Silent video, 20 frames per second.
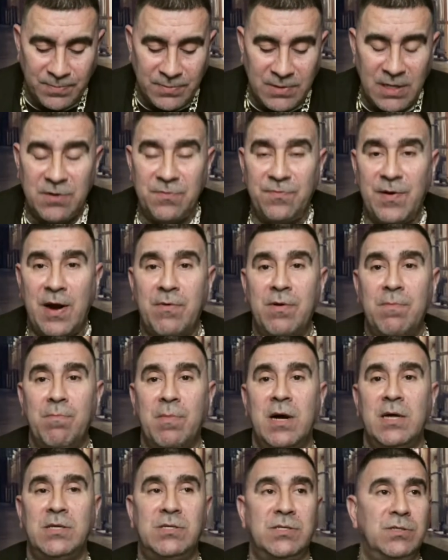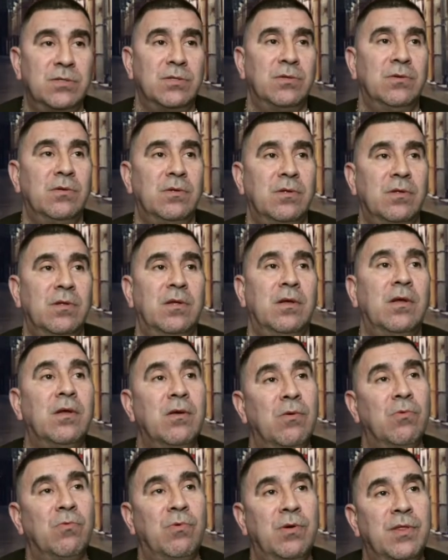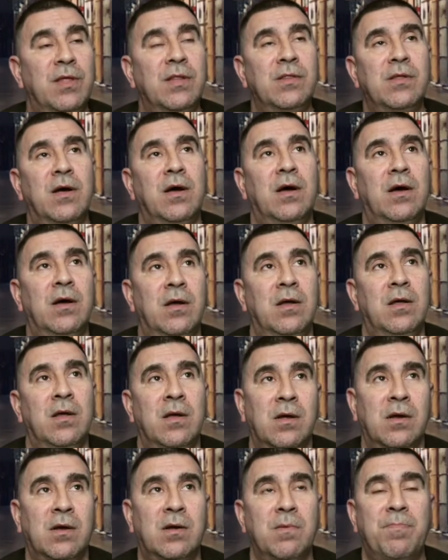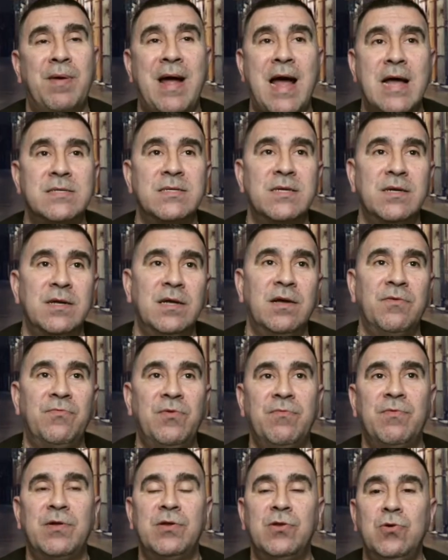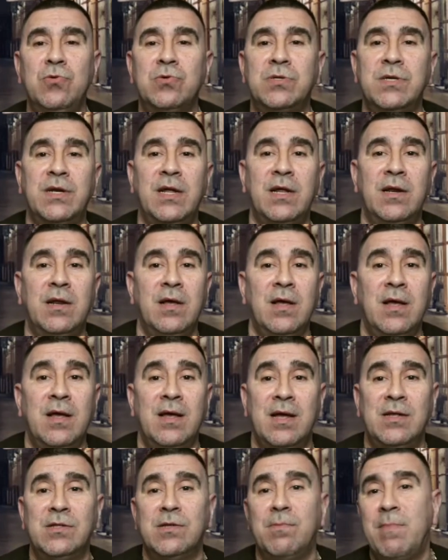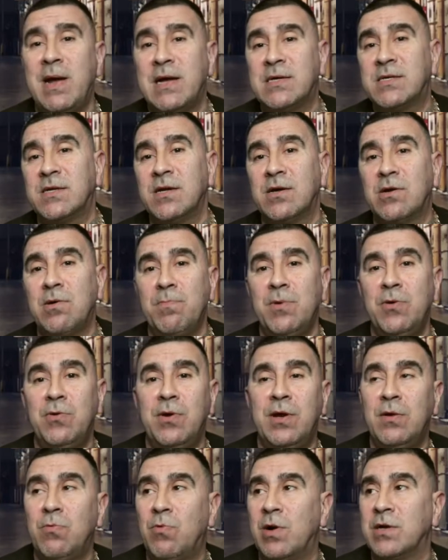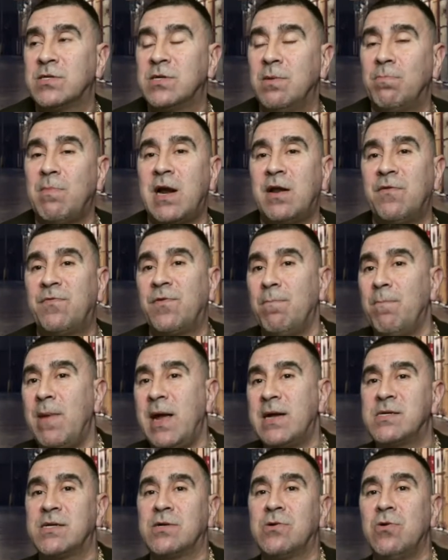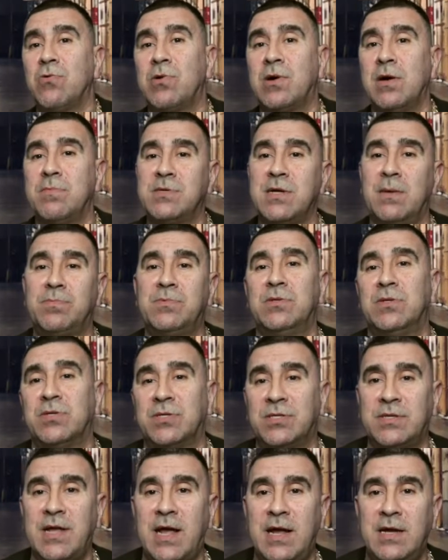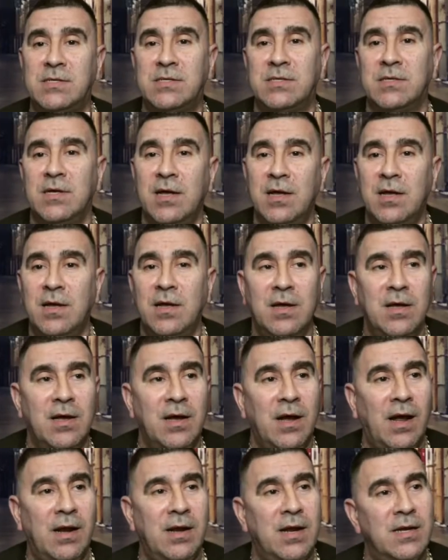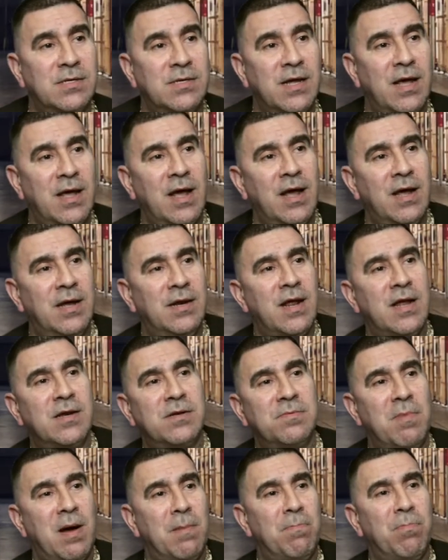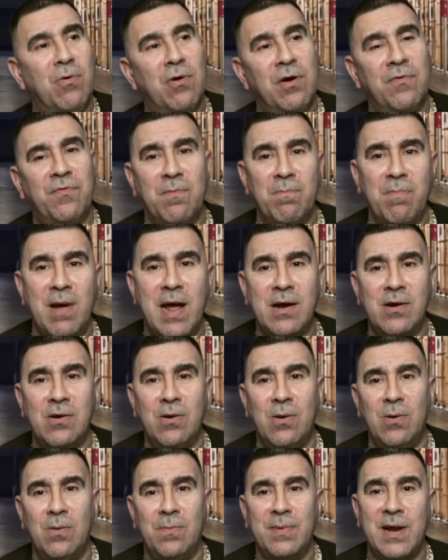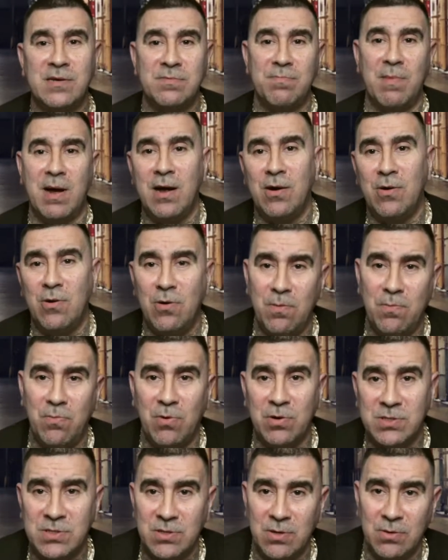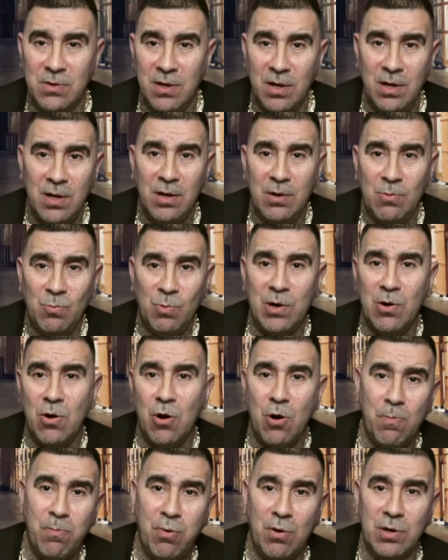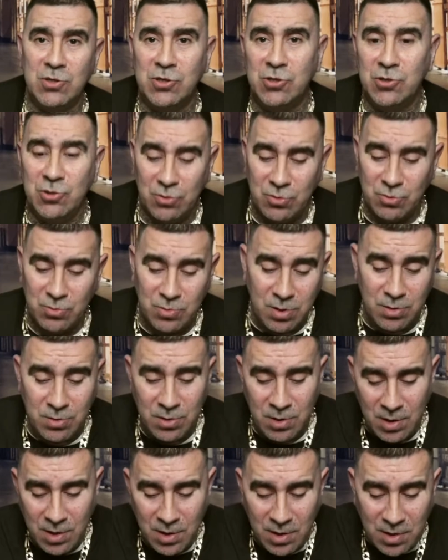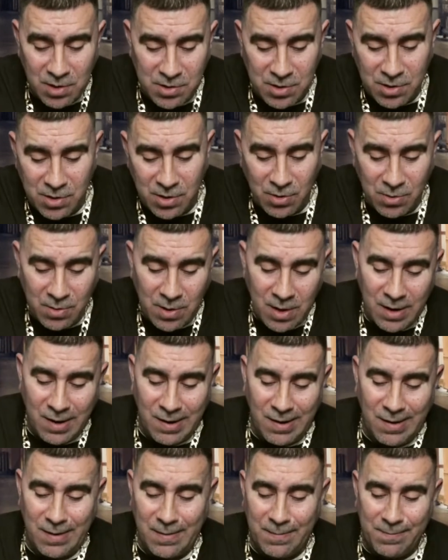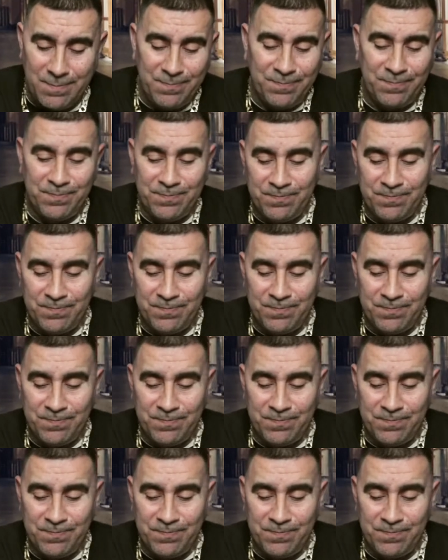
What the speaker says: it's very much within the capacity of even using it in the Mexican community, where somebody from Mexico comes up to the States and they say, hey, that's my boy from back home. That's my homeboy. So we're homeboys too, you know.